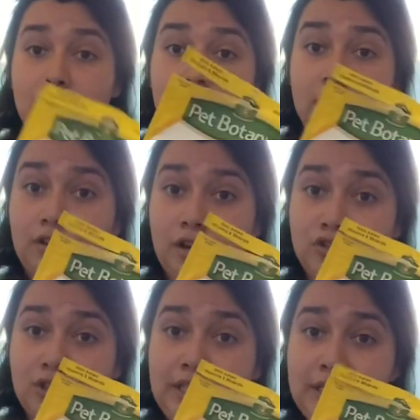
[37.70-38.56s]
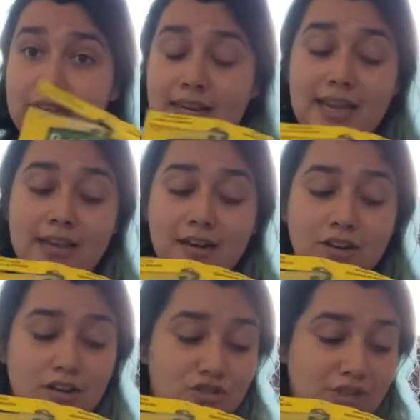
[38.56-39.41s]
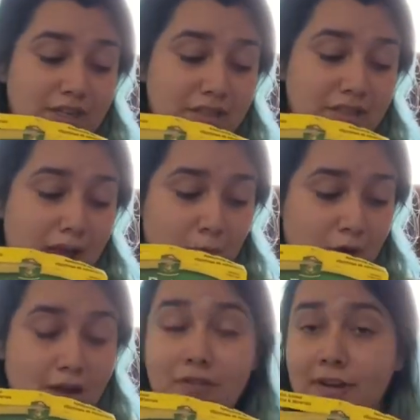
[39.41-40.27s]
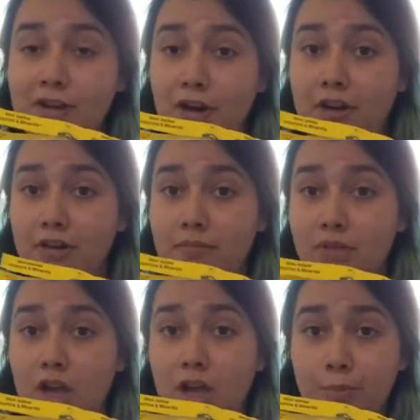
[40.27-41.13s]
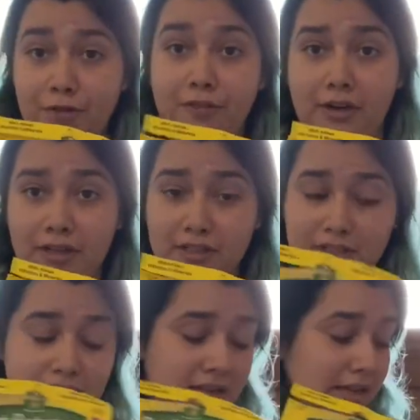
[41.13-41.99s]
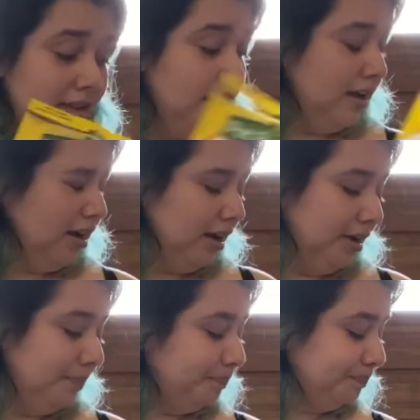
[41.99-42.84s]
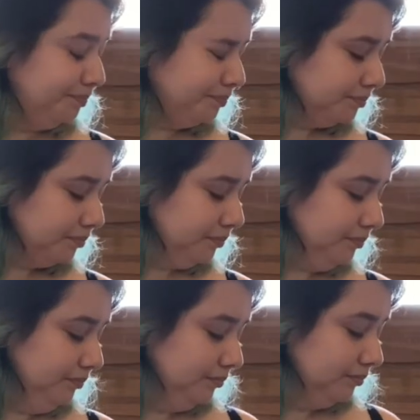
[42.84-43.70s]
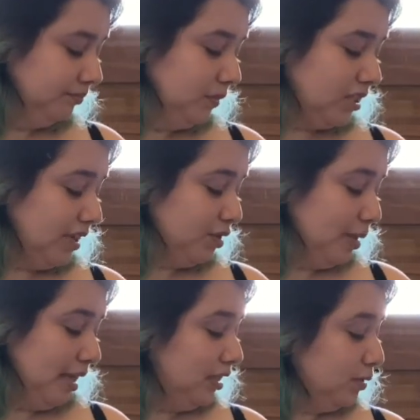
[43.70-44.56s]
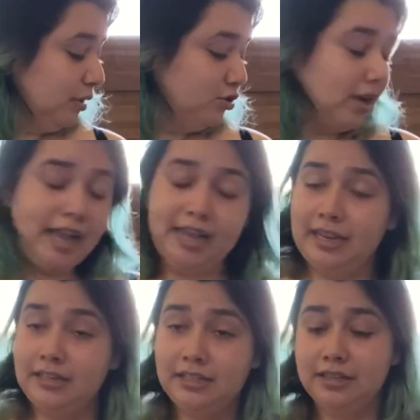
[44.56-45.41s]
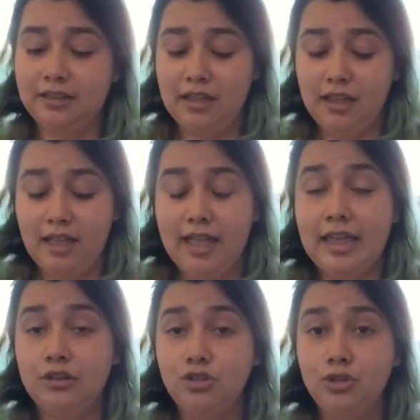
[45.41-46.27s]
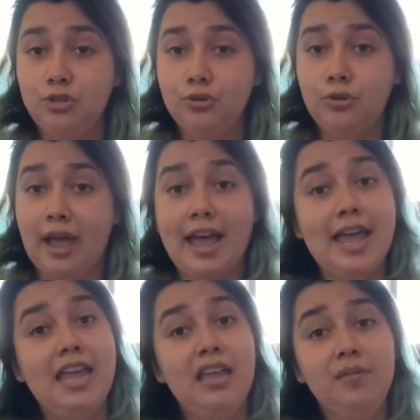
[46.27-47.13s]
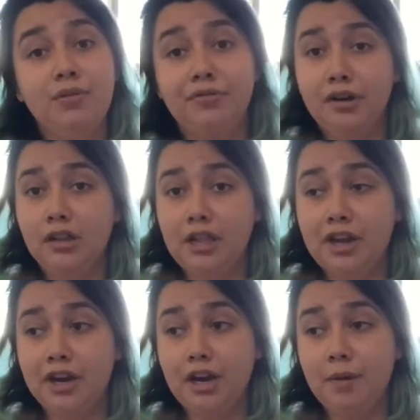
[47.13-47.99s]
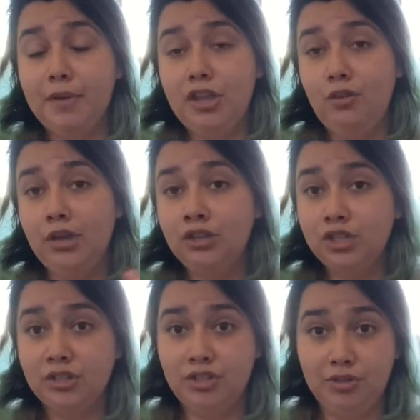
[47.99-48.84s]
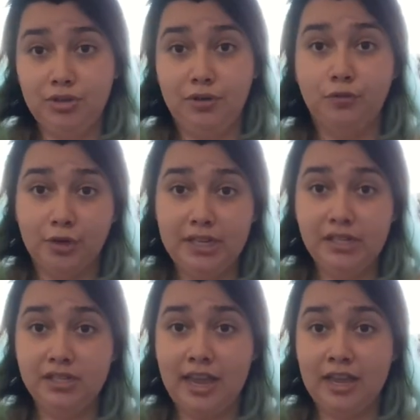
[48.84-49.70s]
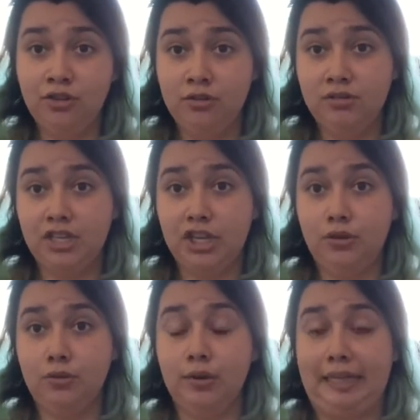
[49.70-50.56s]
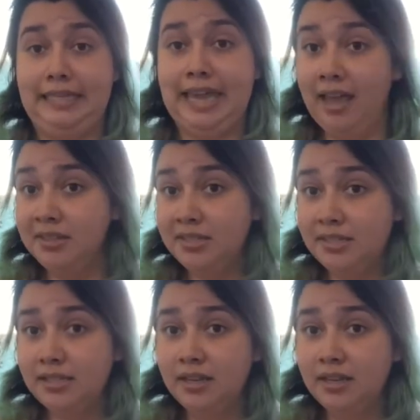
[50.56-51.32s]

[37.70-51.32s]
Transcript: dog treats, any kind of dog treats, whatever your dog prefers. It doesn't have to be any special kind. And two, I prefer clicker, but you can just use your voice and use the cue yes